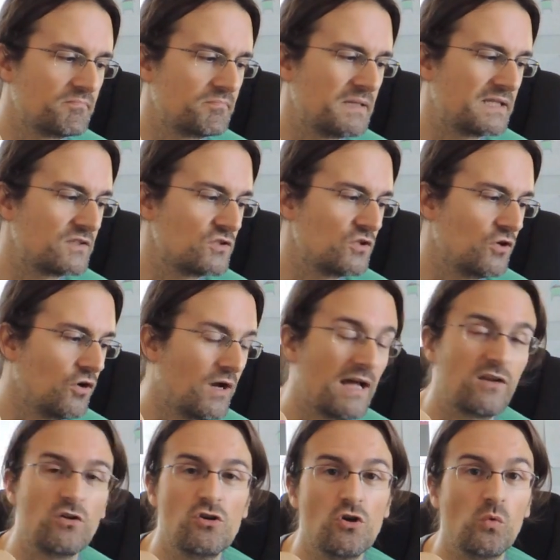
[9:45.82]
But, I
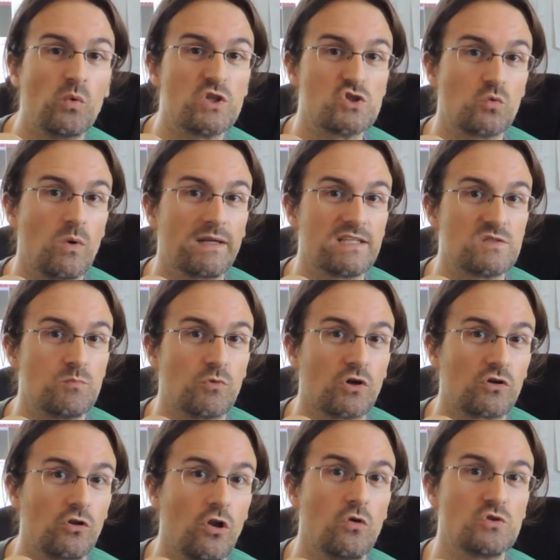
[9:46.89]
don't know which one is
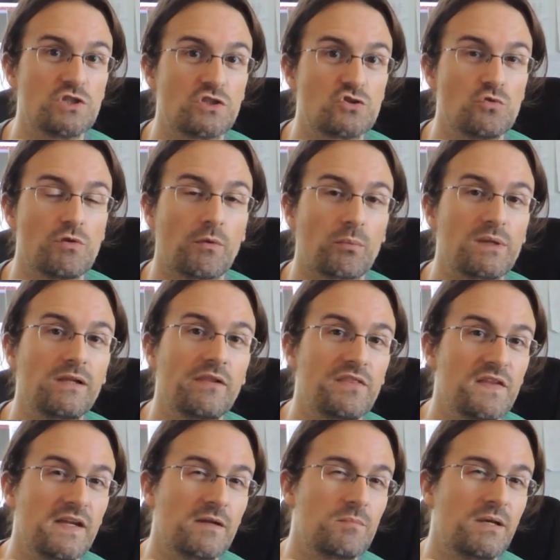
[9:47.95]
closer to the real
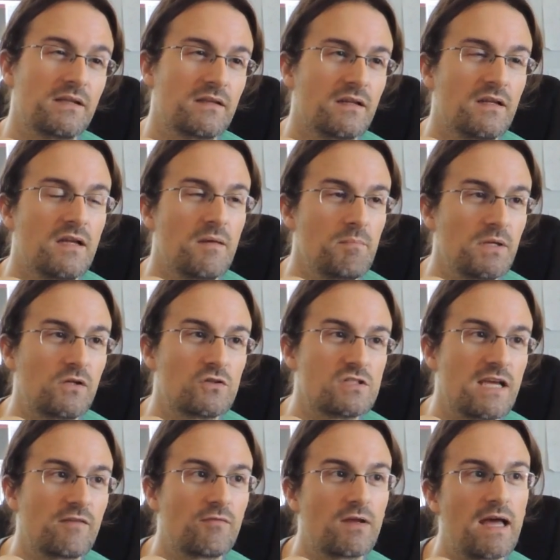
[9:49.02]
thing, but because
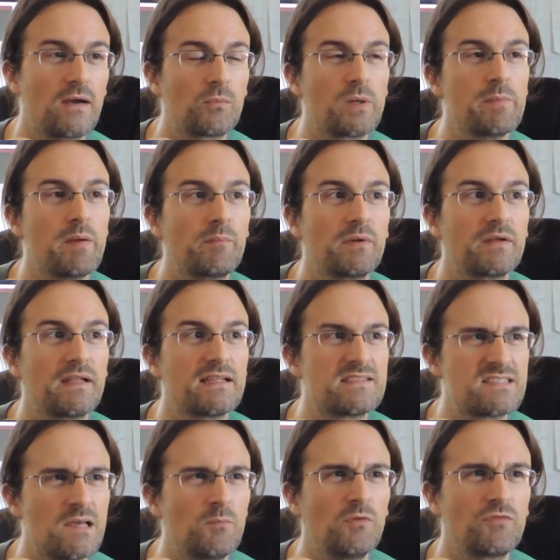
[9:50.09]
I remember that
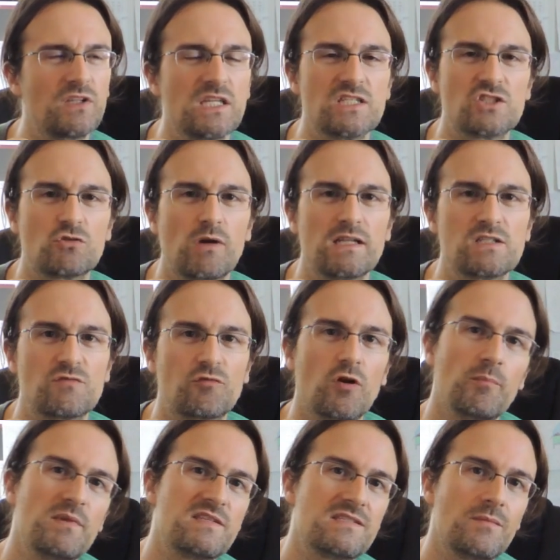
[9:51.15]
some of the Strats
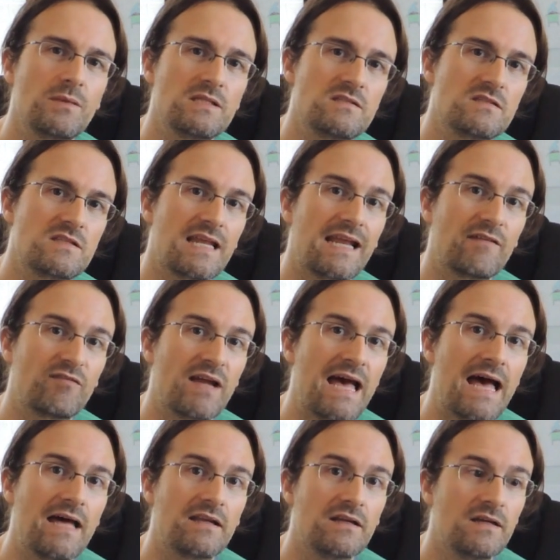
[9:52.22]
from the 70s that I've
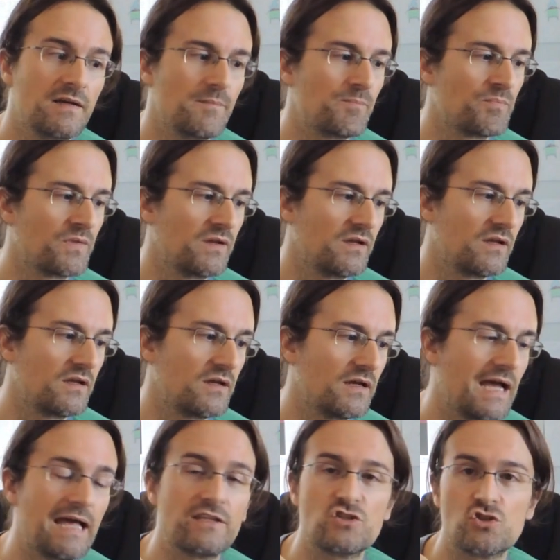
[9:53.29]

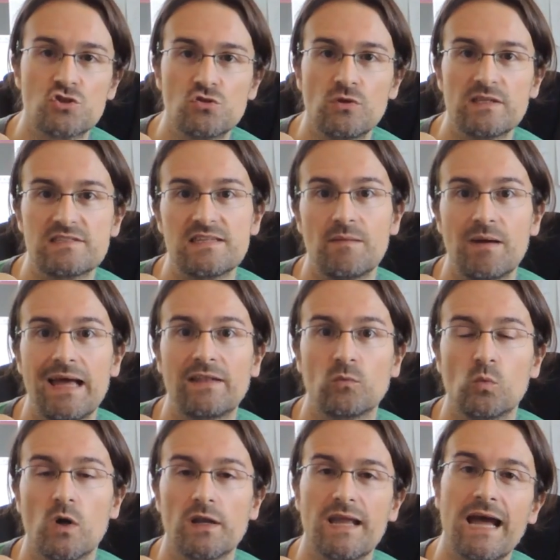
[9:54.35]
had 2 and some
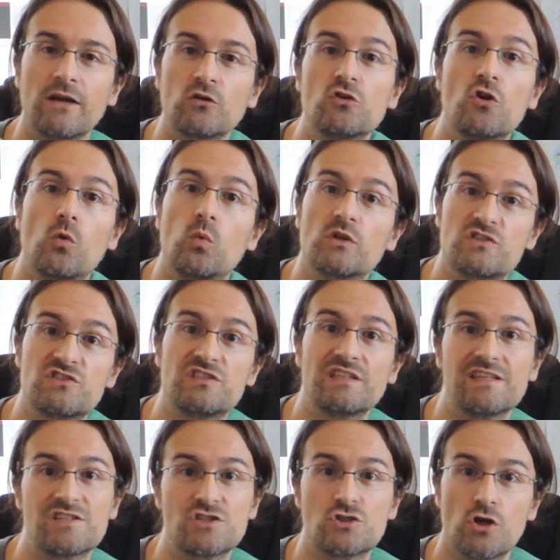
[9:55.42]
had 1. I don't know what's
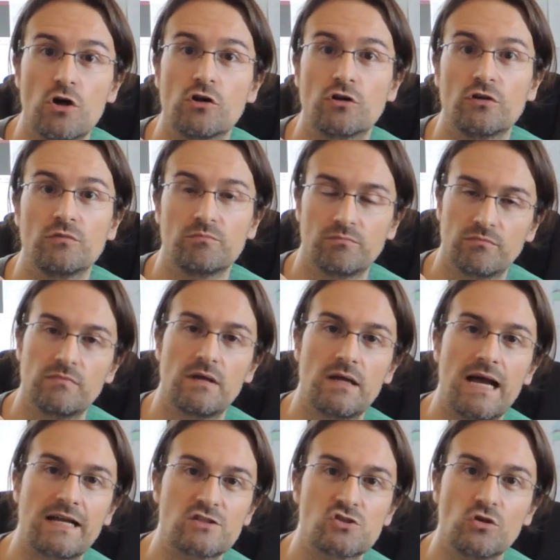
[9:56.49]
the stock,
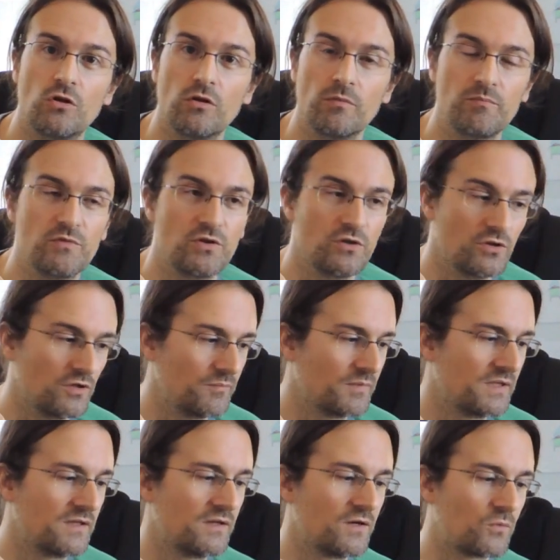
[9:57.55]
actual,
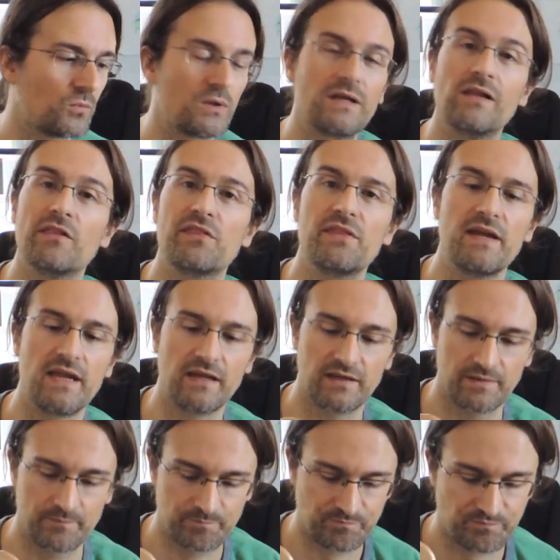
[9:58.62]
real thing.
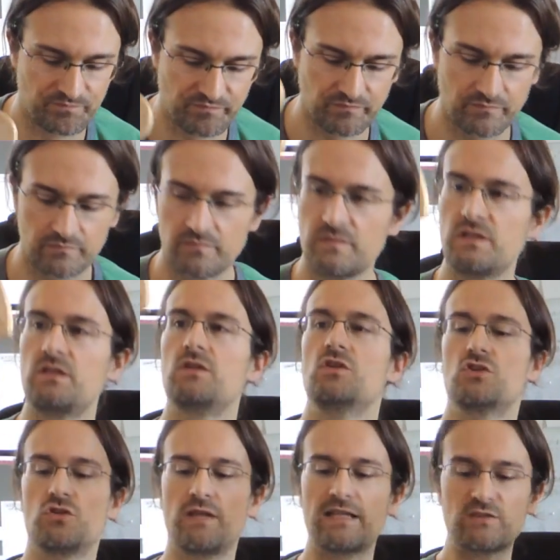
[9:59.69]

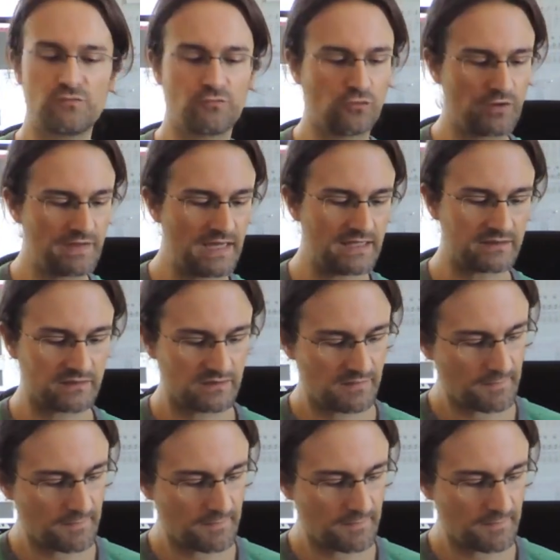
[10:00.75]
So that's for that.